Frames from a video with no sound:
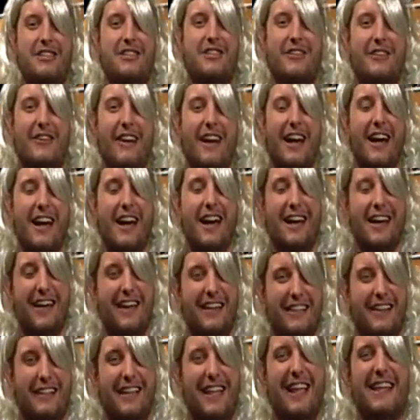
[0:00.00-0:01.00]
you.
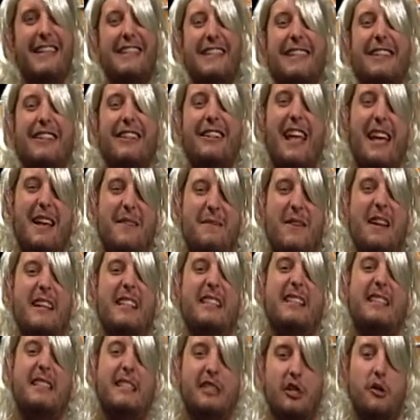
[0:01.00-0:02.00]
Unless you're like my
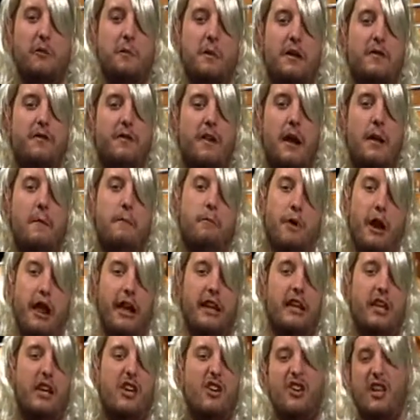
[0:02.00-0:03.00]
stupid friend
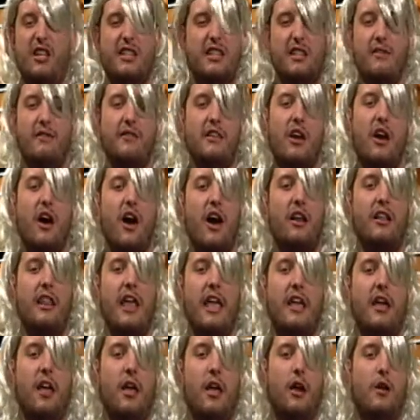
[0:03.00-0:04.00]
Brittany, who doesn't even know how to
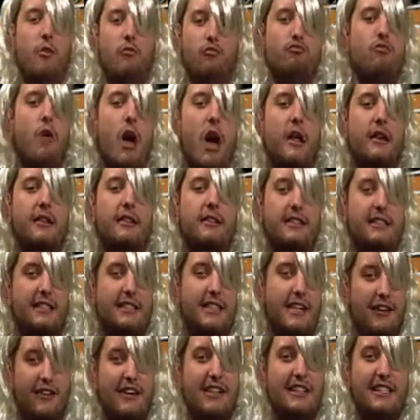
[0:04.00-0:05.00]
like run.
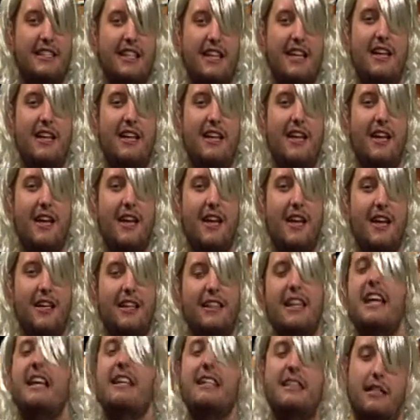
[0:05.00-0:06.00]
Seriously?
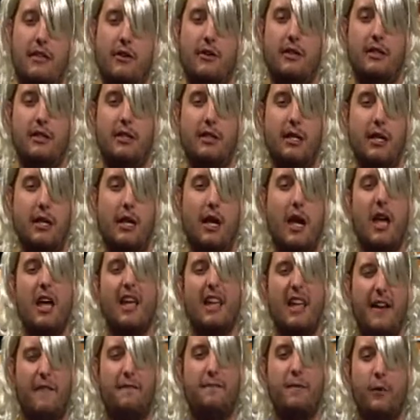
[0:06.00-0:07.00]
Like seriously.
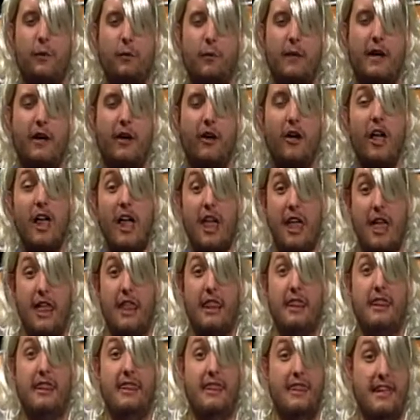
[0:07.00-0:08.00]
Like for real.
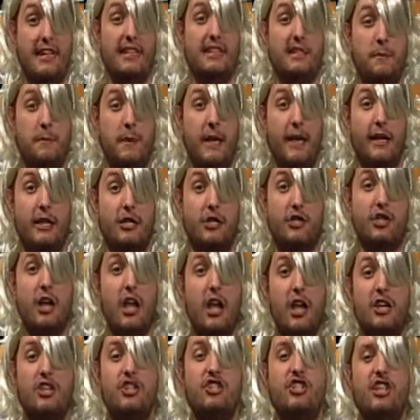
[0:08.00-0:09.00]
This bitch.
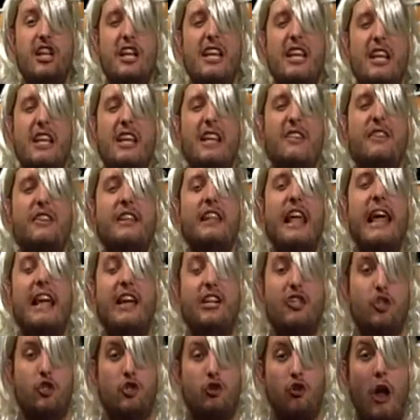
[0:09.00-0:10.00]
She didn't even
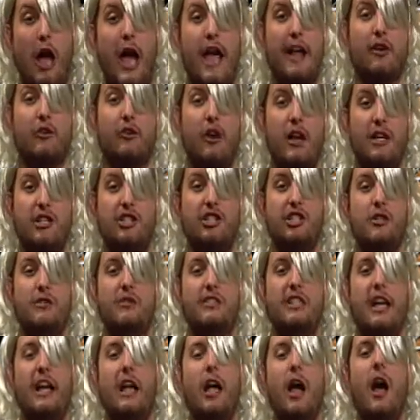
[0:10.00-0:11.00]
like try to run. She
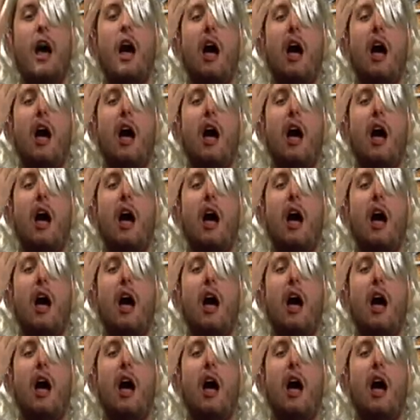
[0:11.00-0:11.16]
was like,